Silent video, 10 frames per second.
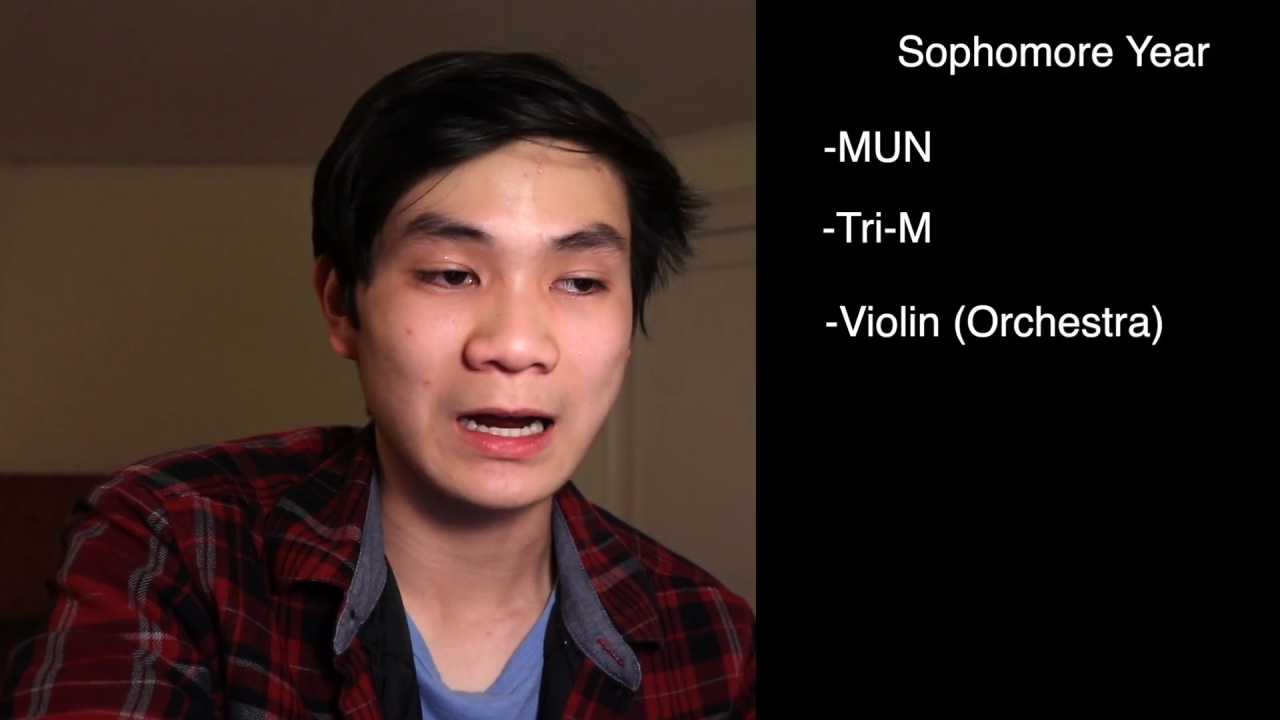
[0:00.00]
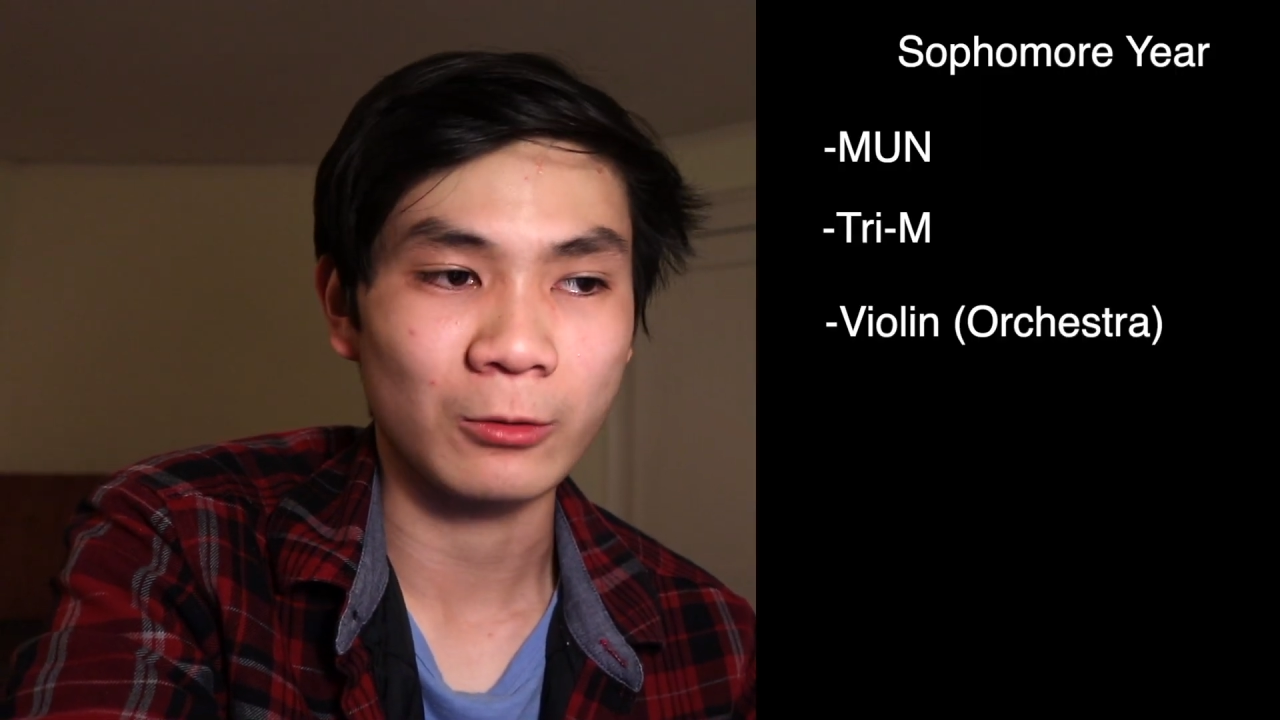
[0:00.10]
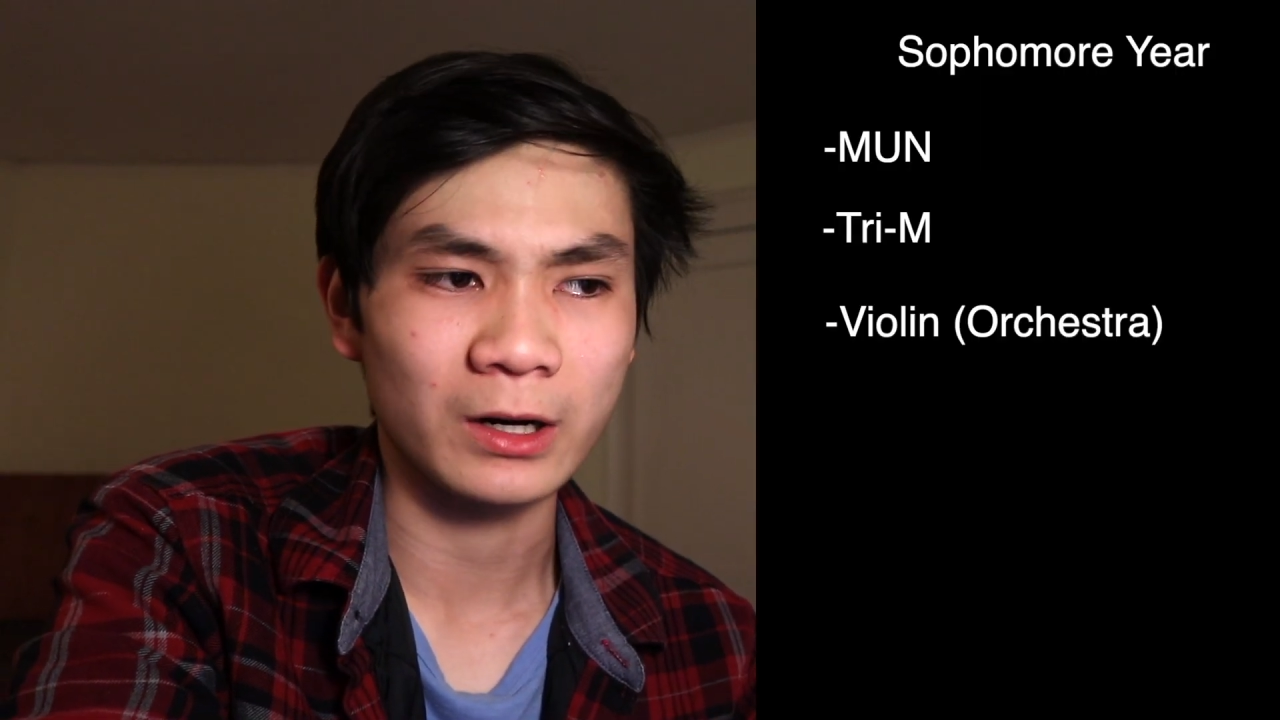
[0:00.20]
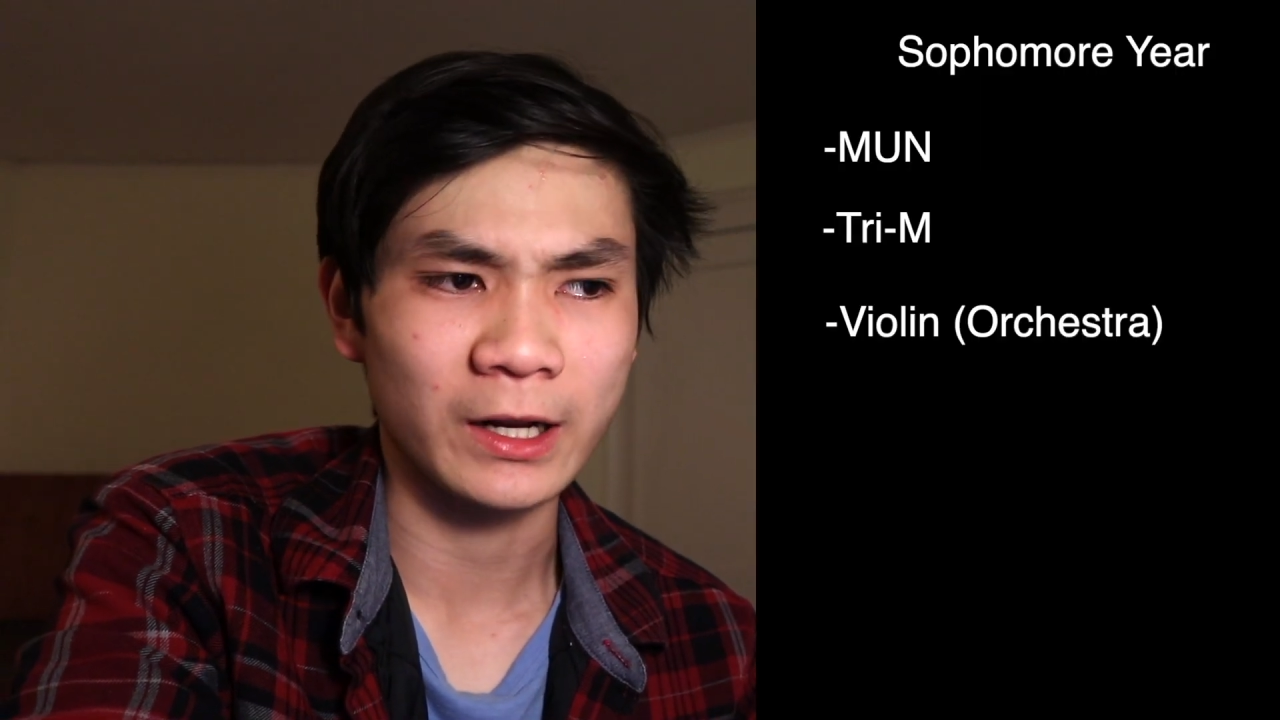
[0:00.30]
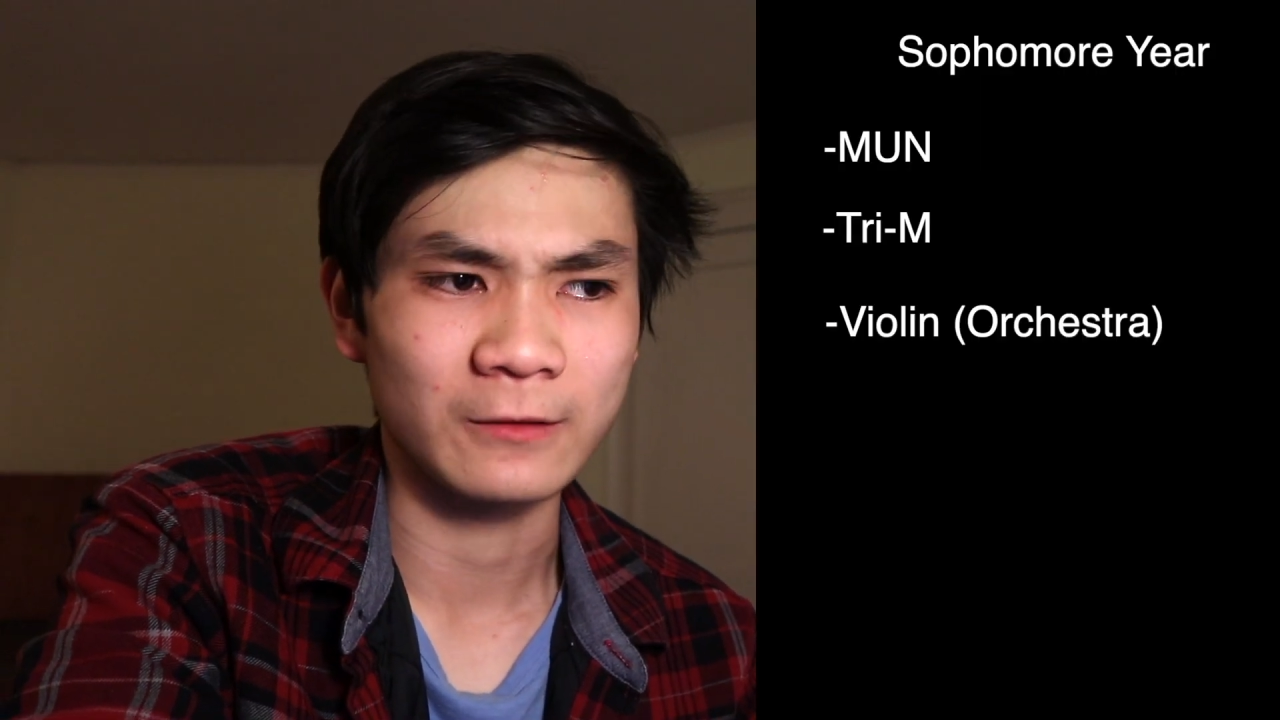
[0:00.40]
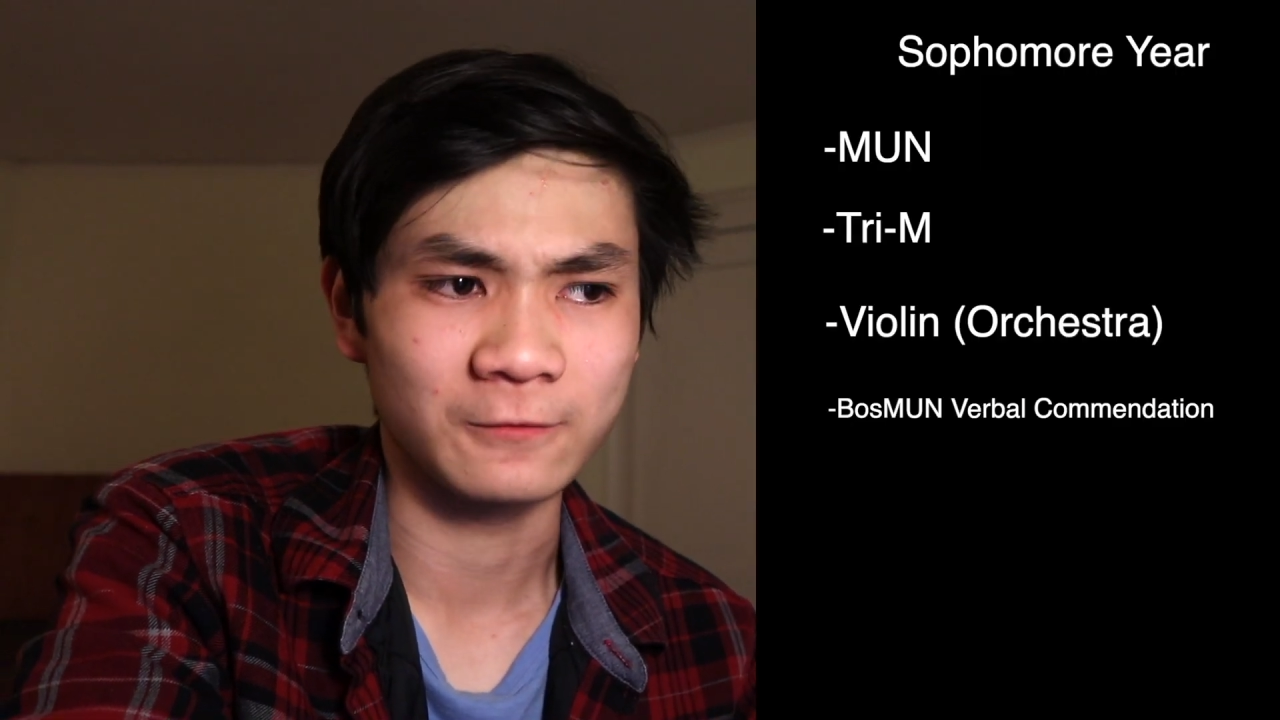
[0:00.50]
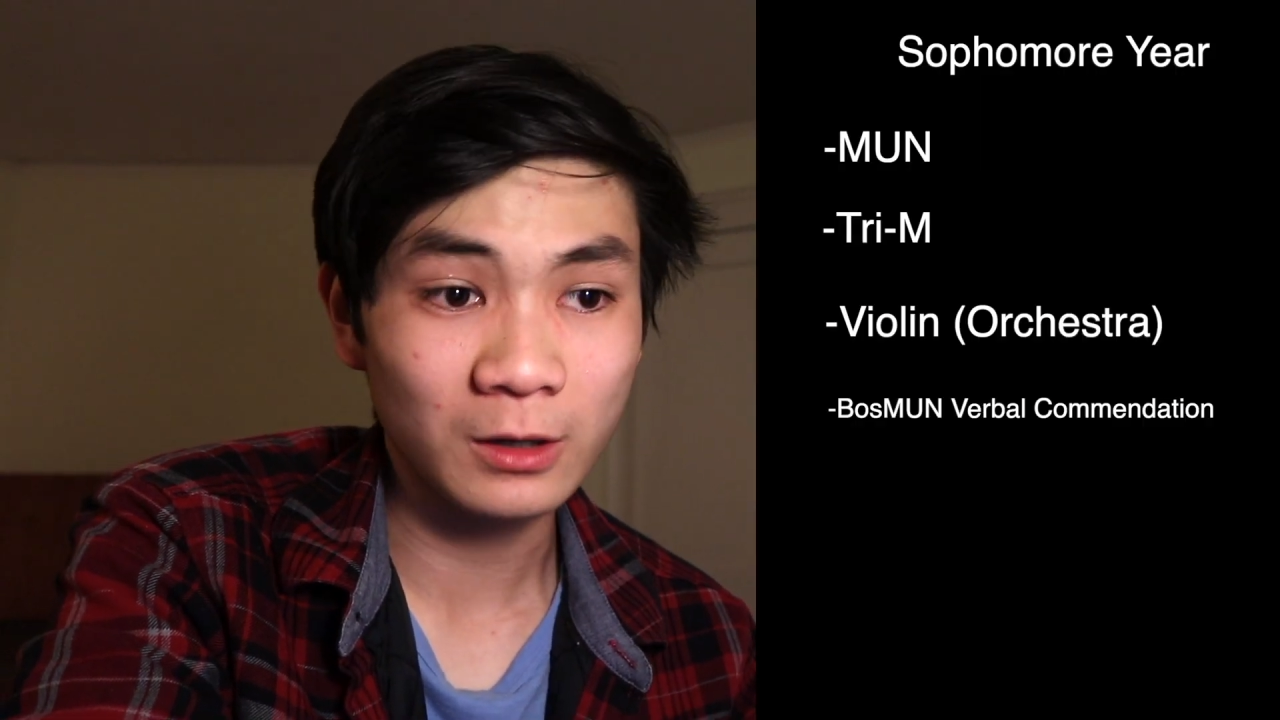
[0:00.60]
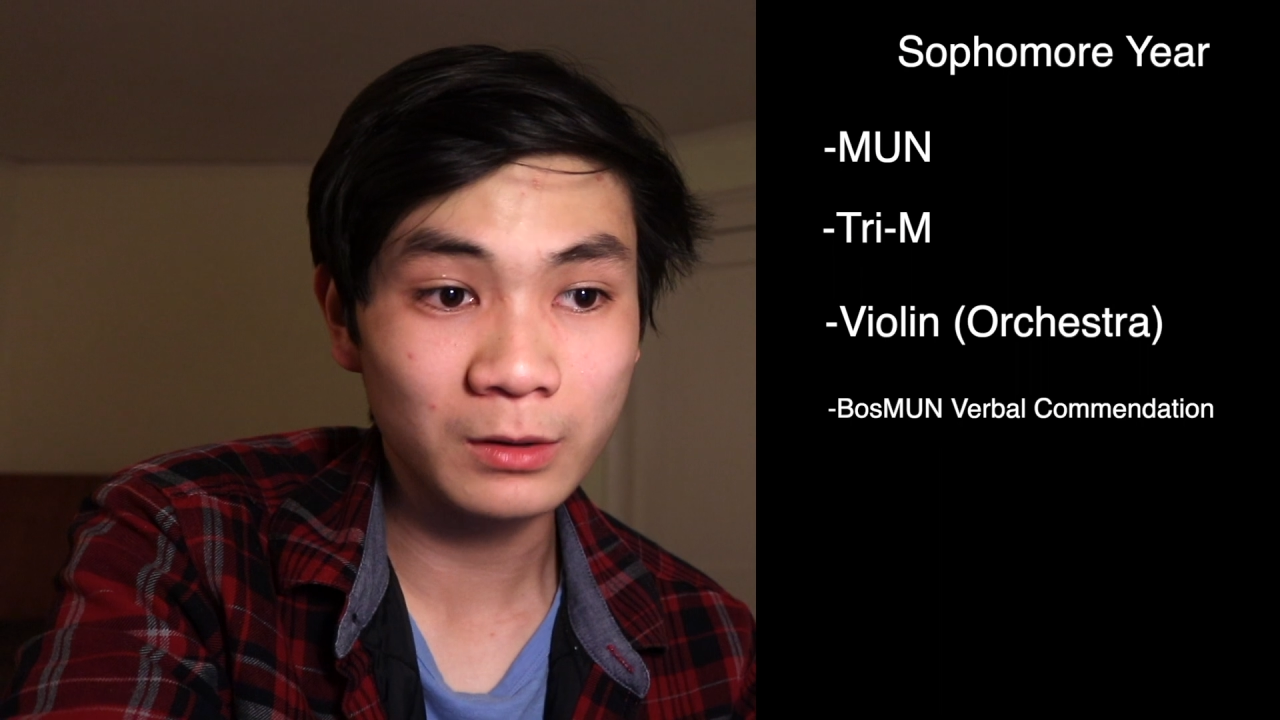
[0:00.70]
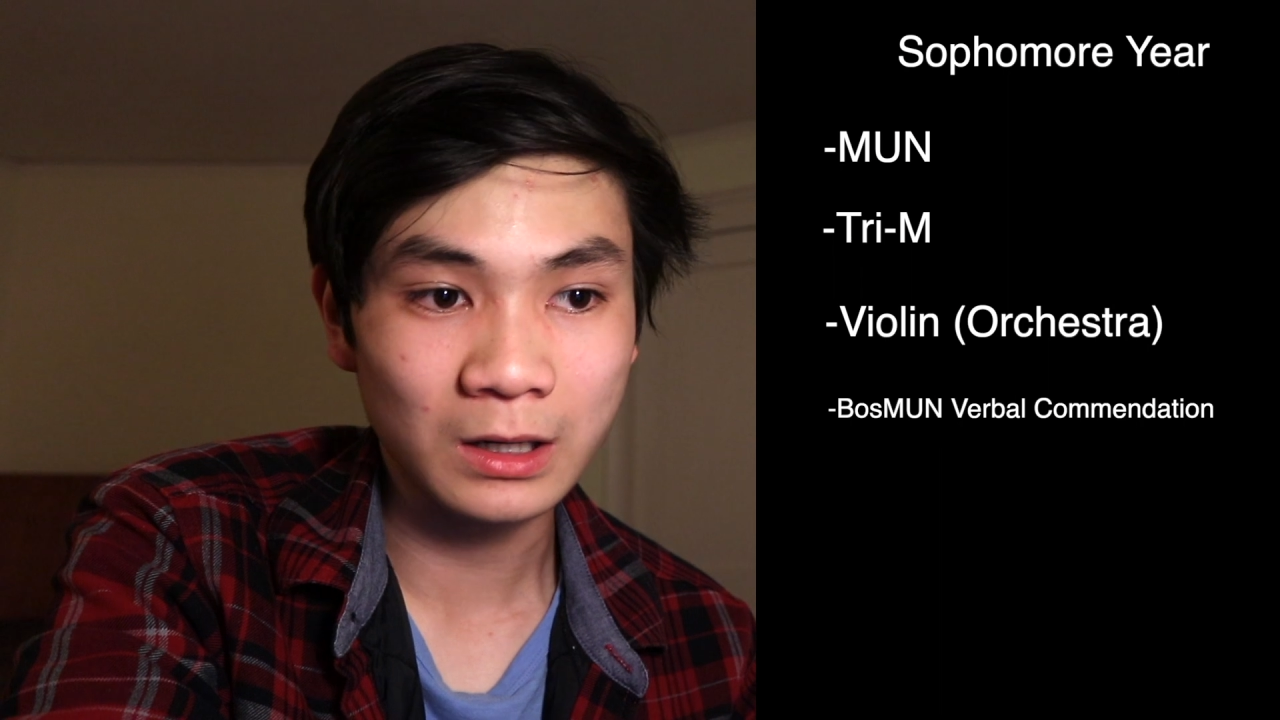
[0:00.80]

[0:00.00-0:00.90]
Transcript: I won a verbal